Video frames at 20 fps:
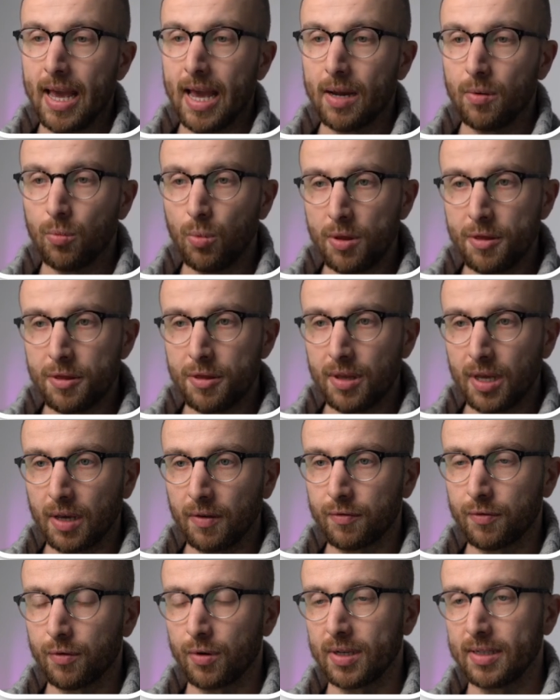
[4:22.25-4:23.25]
And one
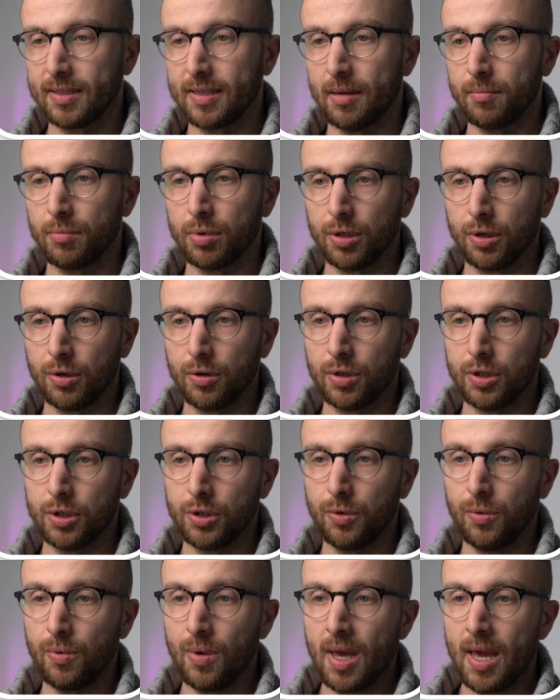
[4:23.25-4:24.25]
thing, for example, you can
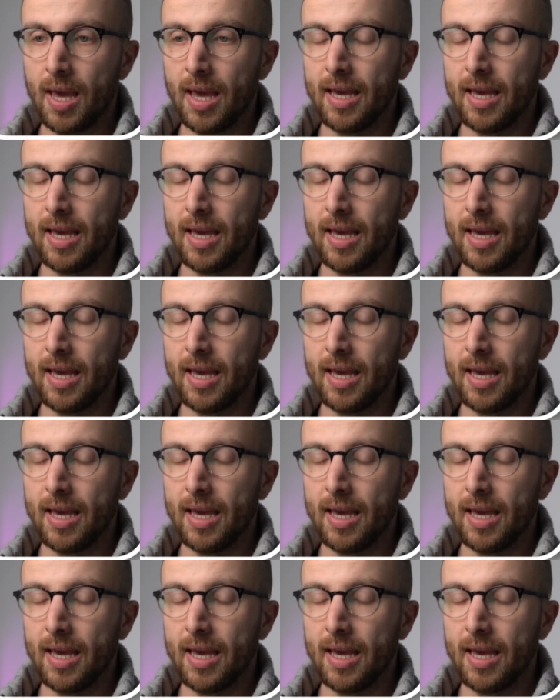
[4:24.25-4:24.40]
do